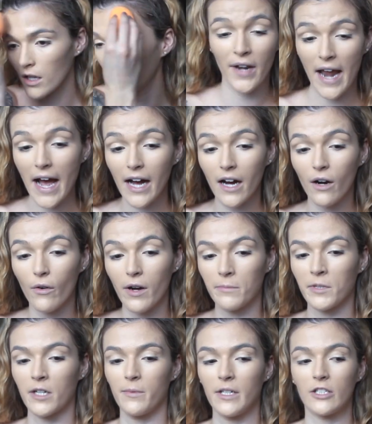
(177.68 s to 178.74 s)
Now
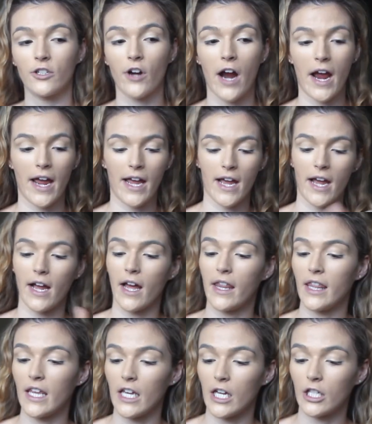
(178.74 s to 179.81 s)
I'm going to be trying
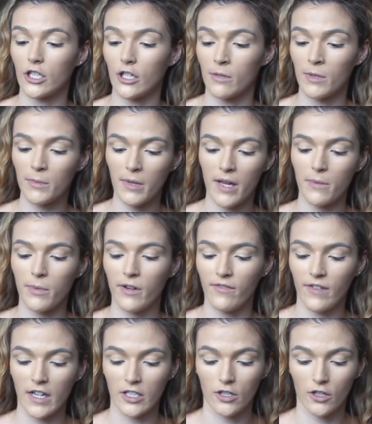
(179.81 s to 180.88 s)
the Derma Blend
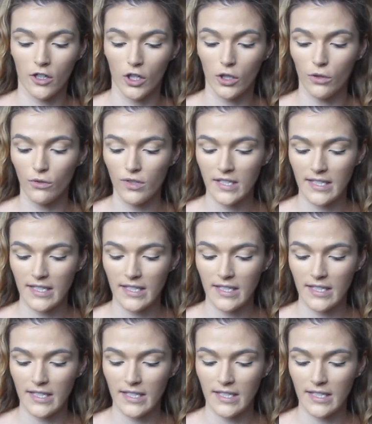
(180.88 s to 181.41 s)
Professional Loose